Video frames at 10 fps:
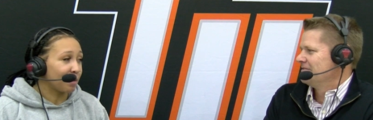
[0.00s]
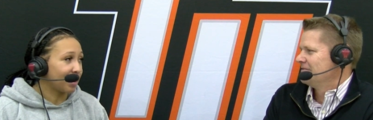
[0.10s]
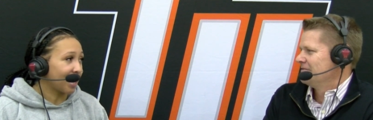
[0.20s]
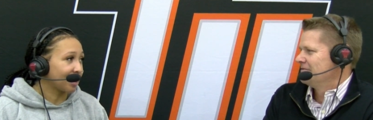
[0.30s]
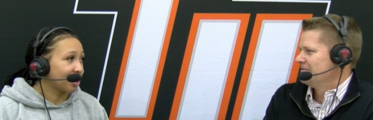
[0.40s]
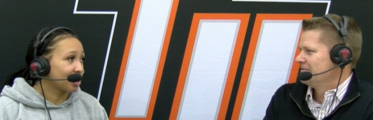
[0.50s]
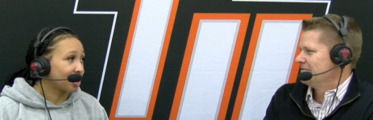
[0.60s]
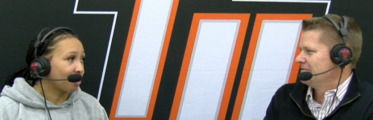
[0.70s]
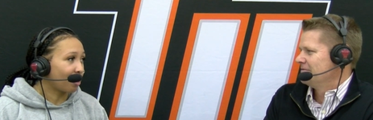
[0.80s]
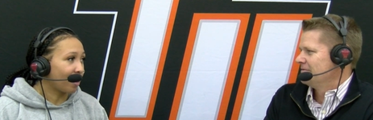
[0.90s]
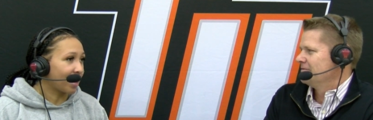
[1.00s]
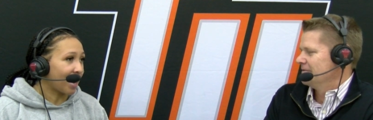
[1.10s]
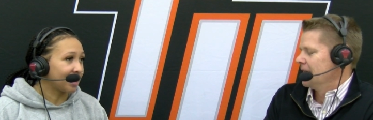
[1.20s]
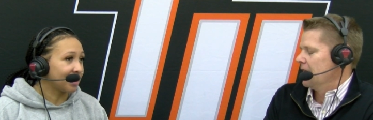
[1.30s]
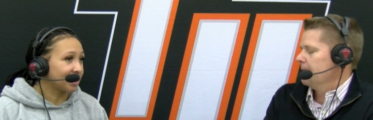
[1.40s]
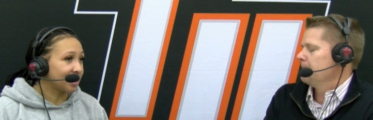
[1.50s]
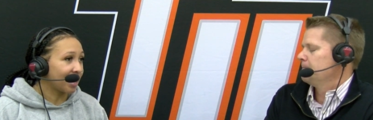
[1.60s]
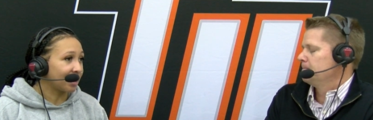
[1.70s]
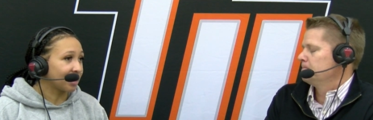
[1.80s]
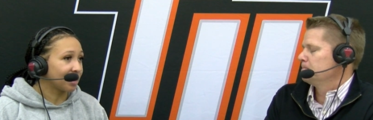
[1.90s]
Speaker 1: in that leadership role, and I need yeah. to
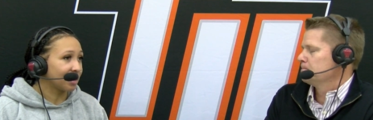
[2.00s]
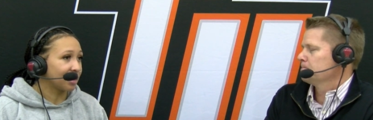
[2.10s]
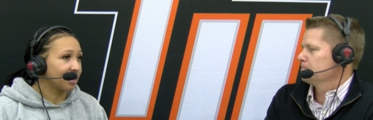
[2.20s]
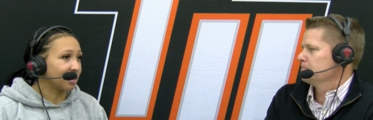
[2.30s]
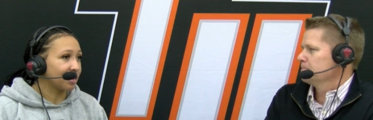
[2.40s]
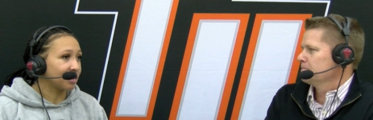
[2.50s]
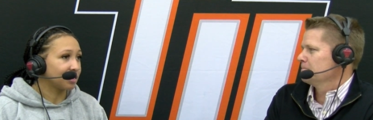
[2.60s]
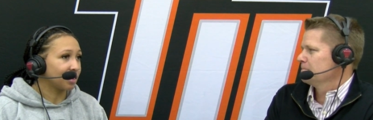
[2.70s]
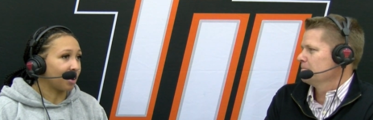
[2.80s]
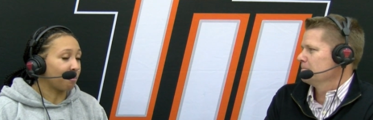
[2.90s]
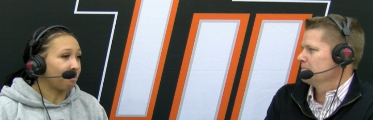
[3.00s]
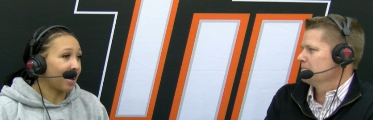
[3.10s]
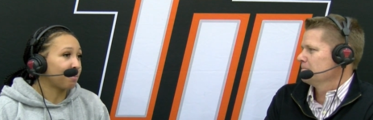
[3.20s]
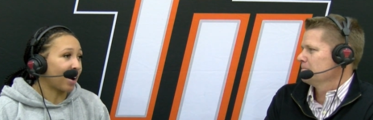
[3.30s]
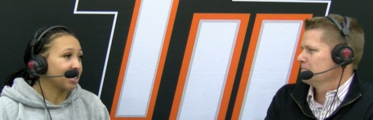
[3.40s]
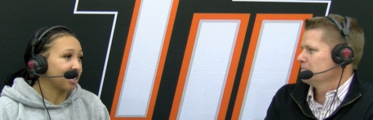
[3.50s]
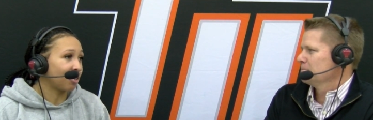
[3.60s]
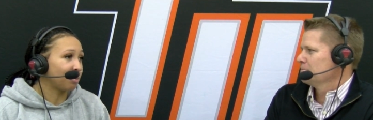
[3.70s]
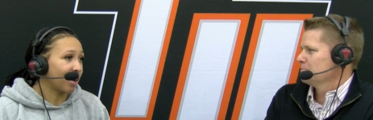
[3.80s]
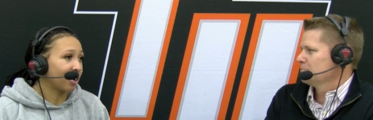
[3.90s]
take make
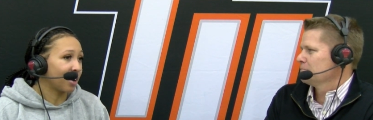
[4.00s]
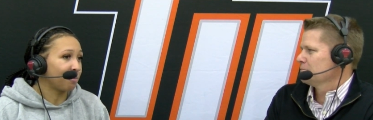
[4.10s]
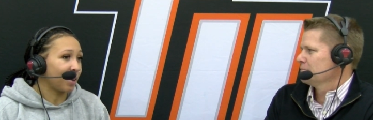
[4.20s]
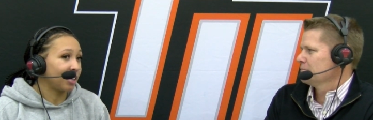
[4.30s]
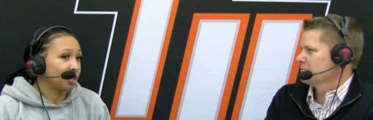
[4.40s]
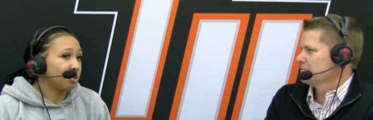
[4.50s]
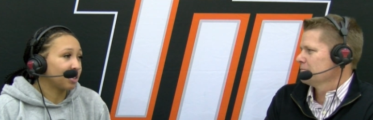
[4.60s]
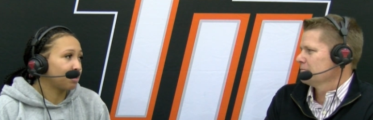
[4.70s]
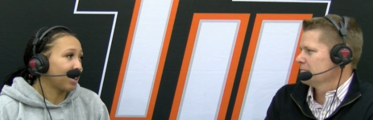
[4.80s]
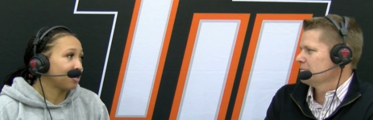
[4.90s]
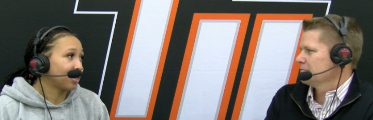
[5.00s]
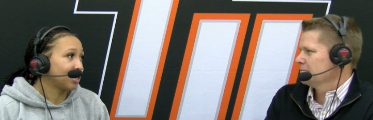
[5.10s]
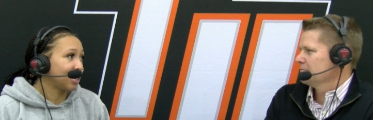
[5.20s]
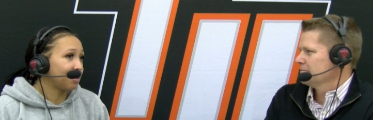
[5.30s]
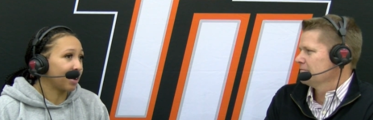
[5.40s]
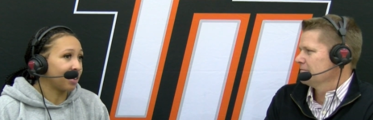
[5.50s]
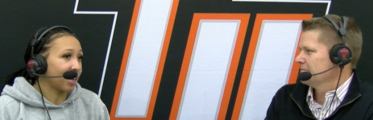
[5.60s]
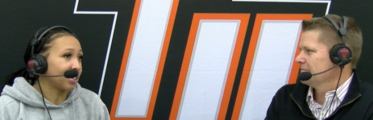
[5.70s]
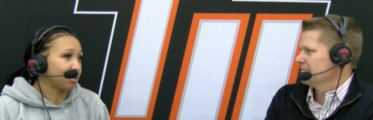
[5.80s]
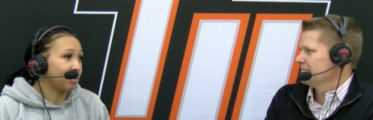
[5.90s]
myself better and make do what's best for the team
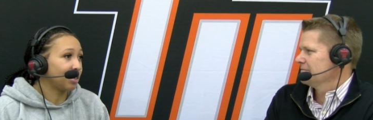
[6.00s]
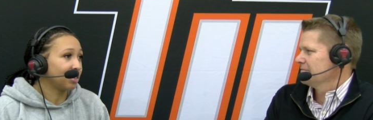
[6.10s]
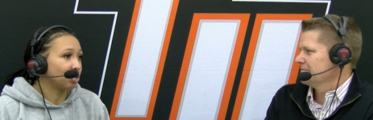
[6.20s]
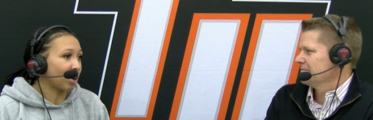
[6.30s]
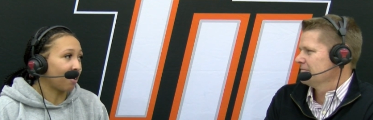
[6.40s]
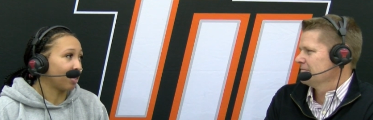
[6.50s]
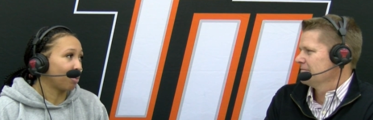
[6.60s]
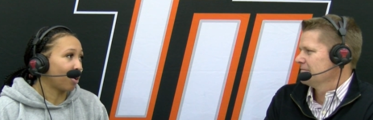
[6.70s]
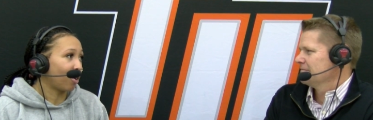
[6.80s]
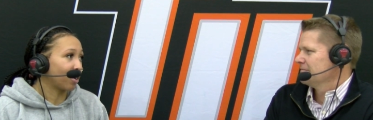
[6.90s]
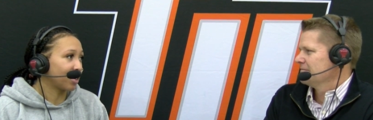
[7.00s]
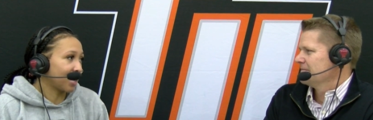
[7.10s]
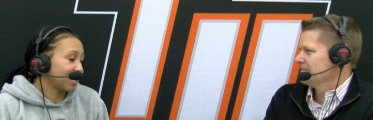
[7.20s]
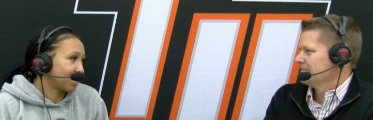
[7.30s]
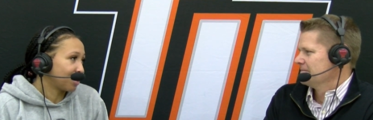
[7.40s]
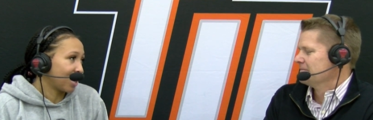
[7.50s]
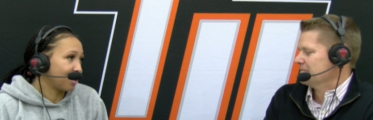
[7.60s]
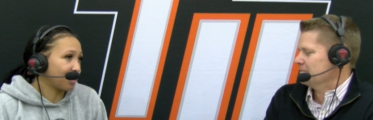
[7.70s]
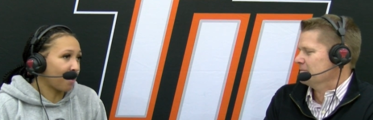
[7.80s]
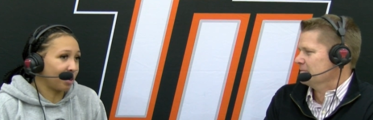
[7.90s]
and that's me driving the ball because like
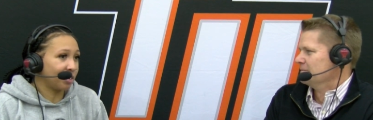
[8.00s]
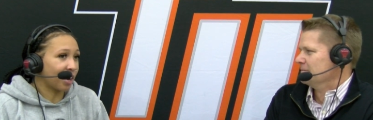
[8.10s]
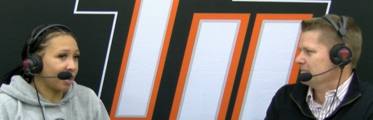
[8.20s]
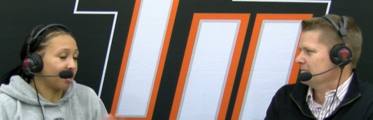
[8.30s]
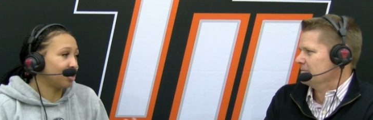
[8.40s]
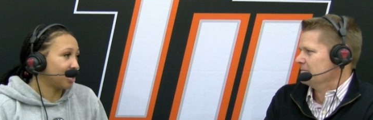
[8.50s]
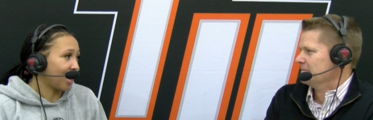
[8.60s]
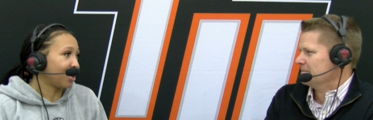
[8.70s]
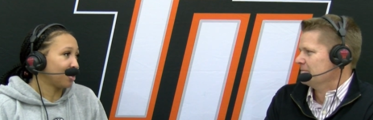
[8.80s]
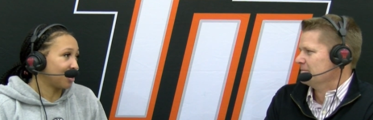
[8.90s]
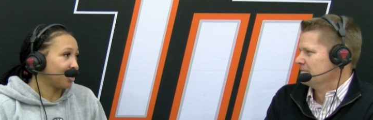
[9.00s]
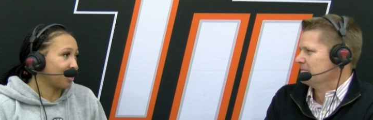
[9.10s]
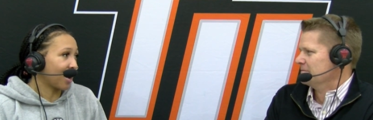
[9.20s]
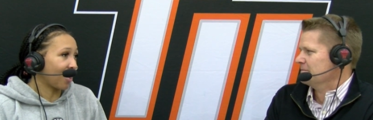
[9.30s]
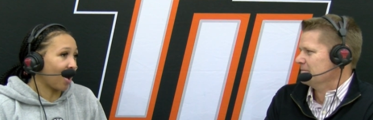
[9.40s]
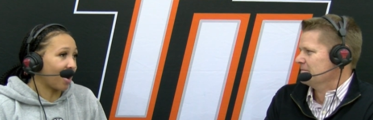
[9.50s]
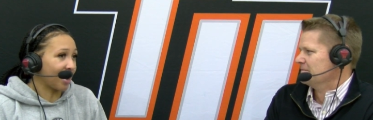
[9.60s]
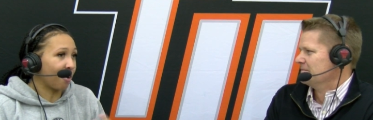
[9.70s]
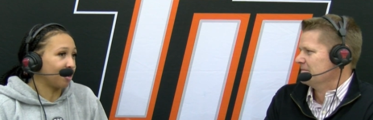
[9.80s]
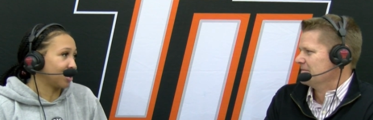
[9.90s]
sometimes i mean i know jay used to do that a lot
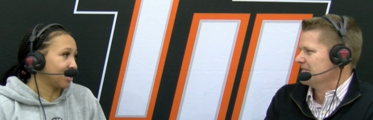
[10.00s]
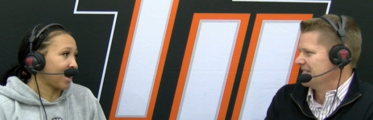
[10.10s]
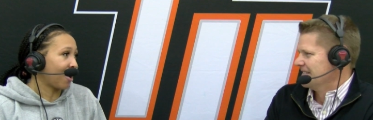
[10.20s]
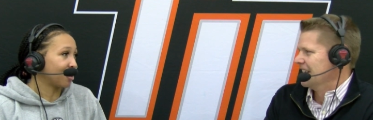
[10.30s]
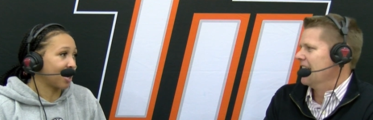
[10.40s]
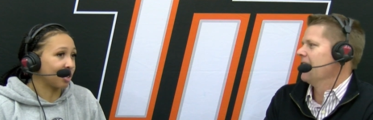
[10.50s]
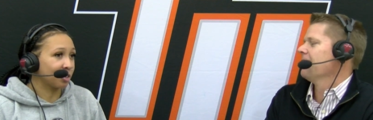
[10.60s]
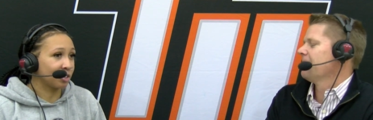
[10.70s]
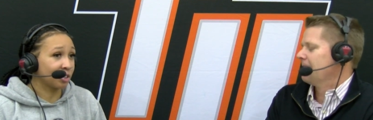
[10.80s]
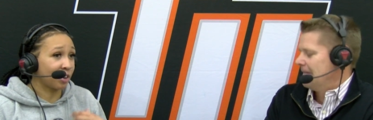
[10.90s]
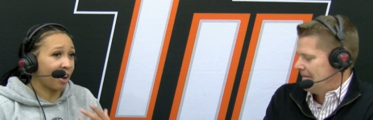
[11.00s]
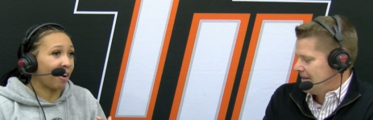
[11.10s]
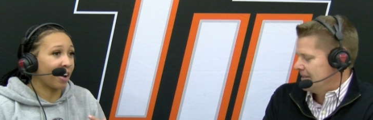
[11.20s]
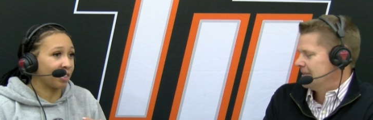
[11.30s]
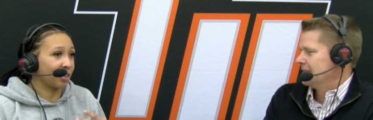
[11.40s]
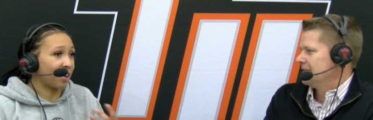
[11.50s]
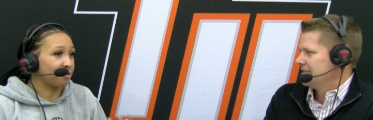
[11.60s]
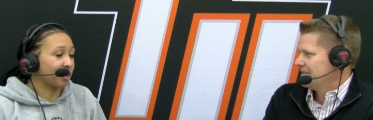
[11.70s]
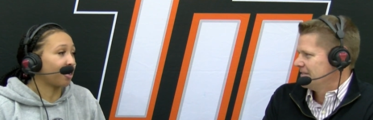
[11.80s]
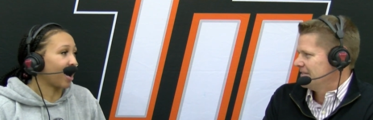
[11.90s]
and i was just the outside yeah. shooter so now i have to like
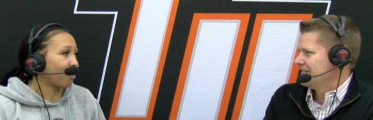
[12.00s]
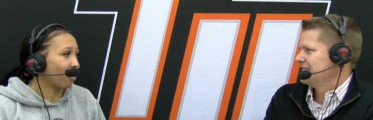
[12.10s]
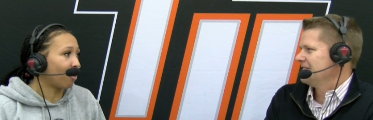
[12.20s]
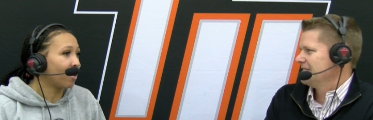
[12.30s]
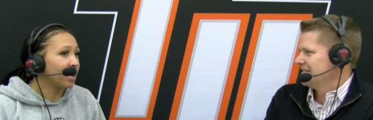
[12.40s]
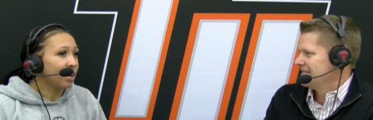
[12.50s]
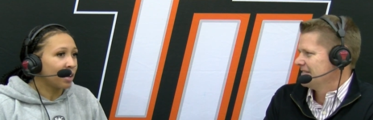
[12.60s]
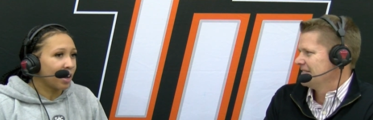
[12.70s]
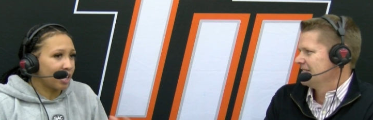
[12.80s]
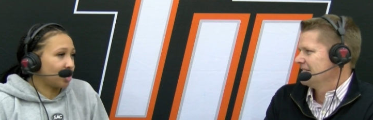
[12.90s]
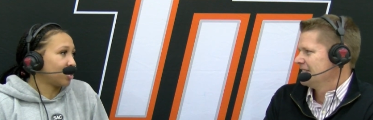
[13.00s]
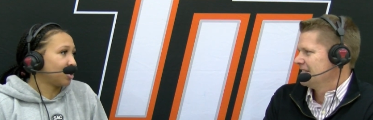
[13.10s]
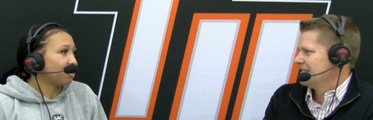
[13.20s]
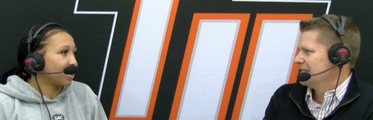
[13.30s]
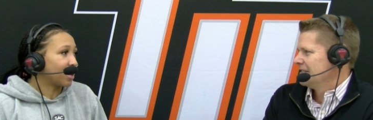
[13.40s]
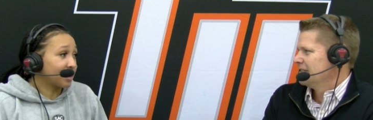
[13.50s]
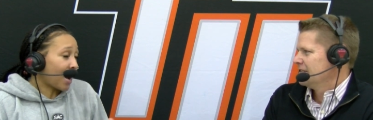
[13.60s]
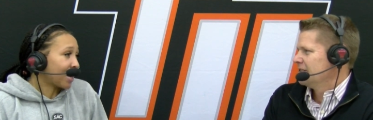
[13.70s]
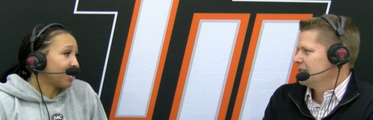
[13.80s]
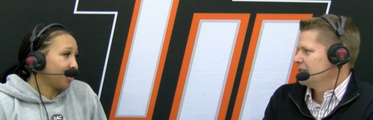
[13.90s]
fill that role and just do it because
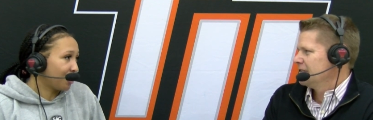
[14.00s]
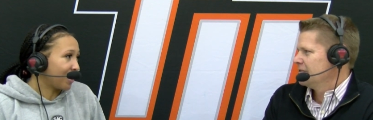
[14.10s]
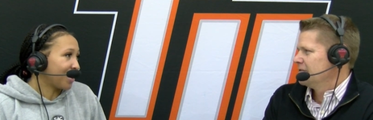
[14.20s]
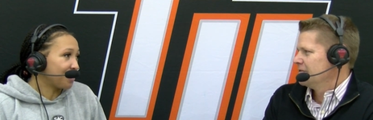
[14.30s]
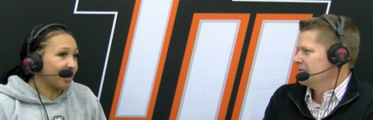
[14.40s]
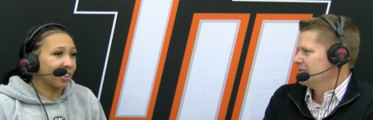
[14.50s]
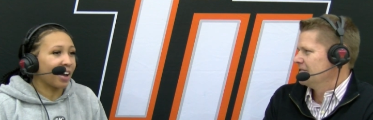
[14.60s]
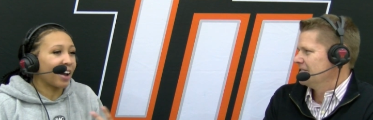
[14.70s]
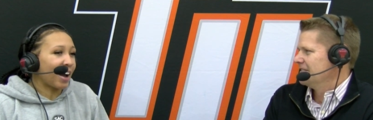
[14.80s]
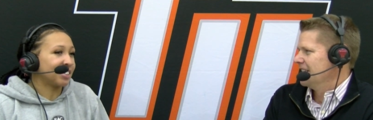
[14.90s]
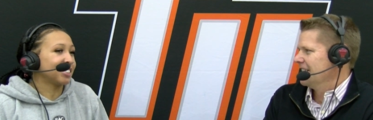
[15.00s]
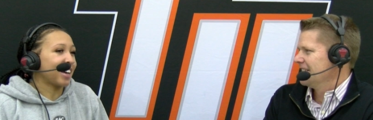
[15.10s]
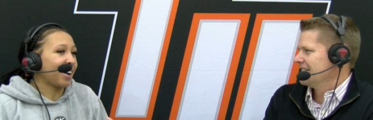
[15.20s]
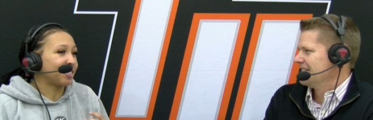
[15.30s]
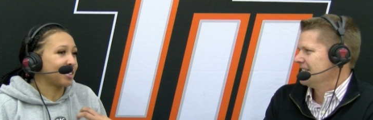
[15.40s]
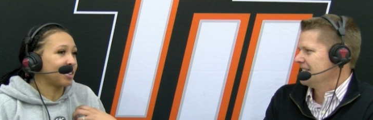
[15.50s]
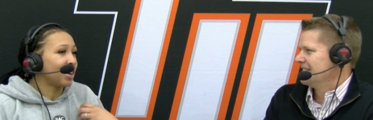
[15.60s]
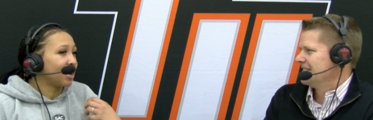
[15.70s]
i can do it but like i yeah. just have to